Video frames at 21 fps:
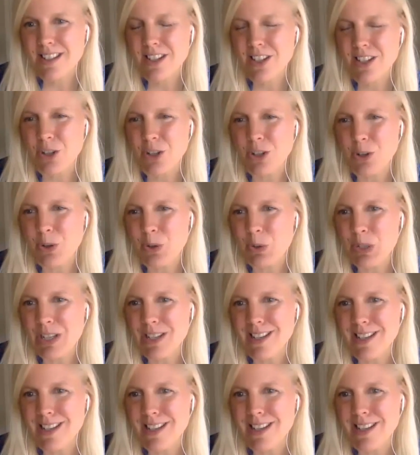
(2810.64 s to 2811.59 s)

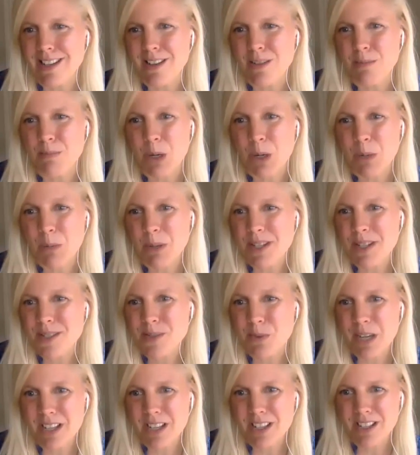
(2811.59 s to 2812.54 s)
in Burma as
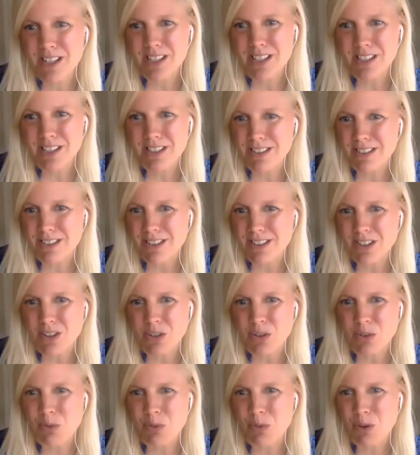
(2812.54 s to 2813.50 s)
well,
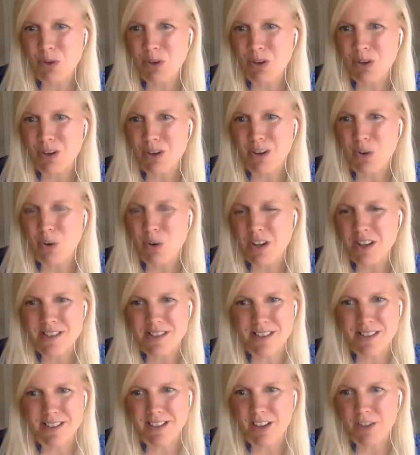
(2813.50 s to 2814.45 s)
you are, according
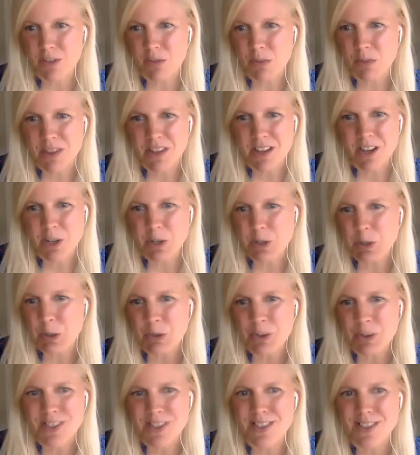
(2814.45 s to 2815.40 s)
to the government there, you
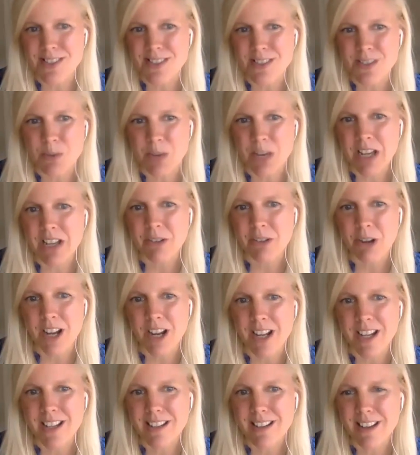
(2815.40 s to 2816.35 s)
don't exist as well,
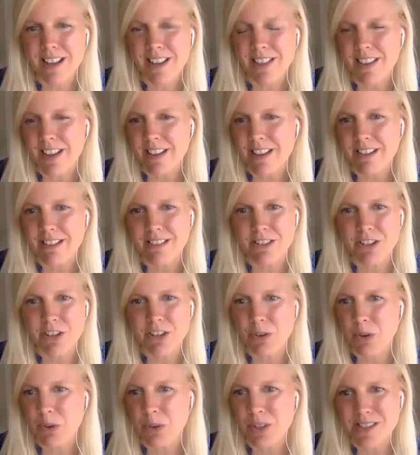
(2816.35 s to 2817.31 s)
right? And then
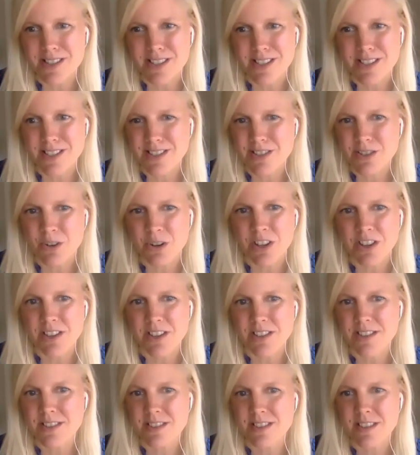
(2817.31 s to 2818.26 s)
you don't exist during
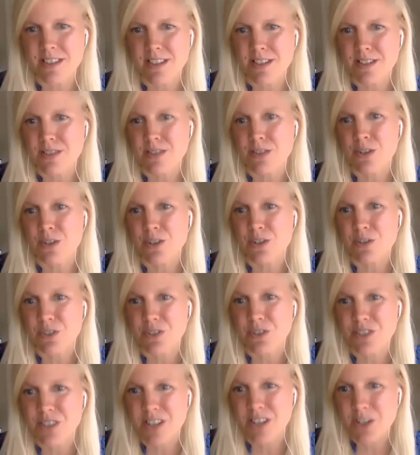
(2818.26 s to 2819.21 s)
this search for
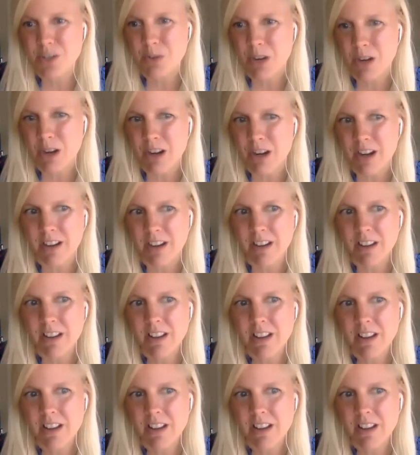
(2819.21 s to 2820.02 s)
sanctuary.